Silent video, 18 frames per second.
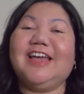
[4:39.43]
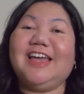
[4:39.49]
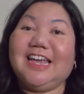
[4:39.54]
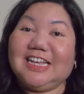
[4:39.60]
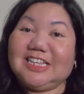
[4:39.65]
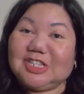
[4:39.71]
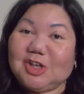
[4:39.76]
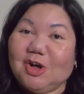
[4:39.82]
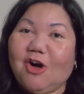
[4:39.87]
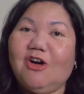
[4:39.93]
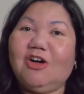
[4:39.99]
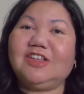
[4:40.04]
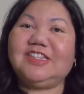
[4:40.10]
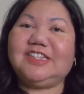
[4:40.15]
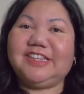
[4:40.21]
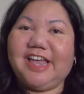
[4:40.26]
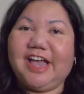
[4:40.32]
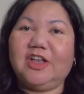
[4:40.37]
It's all
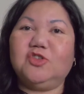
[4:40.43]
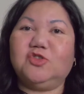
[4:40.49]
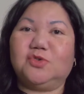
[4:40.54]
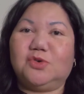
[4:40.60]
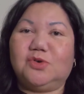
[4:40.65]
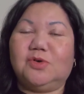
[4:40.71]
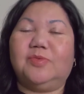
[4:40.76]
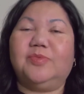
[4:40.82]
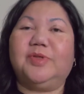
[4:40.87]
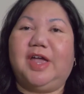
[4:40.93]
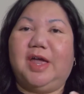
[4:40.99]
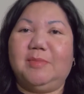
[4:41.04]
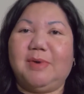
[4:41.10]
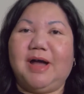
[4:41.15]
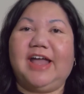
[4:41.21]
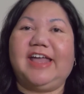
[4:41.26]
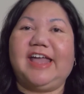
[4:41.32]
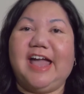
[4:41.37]
scheduled in
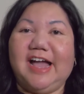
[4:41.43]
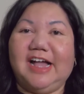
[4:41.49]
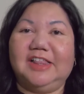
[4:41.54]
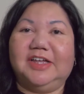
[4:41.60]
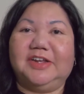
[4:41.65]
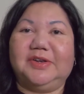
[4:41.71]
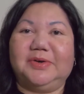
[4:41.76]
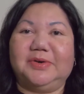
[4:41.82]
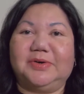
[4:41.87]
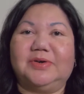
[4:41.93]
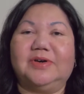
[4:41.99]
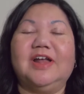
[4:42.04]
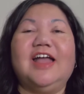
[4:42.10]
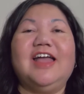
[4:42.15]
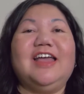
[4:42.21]
my calendar.